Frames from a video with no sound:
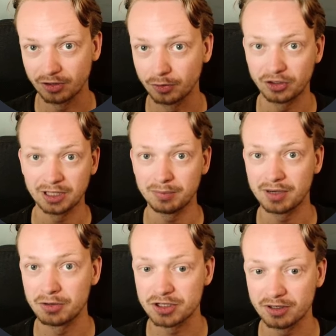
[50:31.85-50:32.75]
not in the
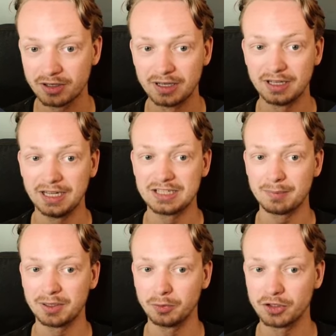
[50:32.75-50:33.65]
browser, it's
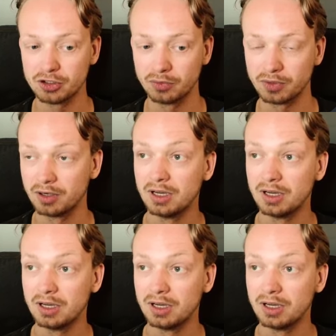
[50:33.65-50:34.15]
happening on the server.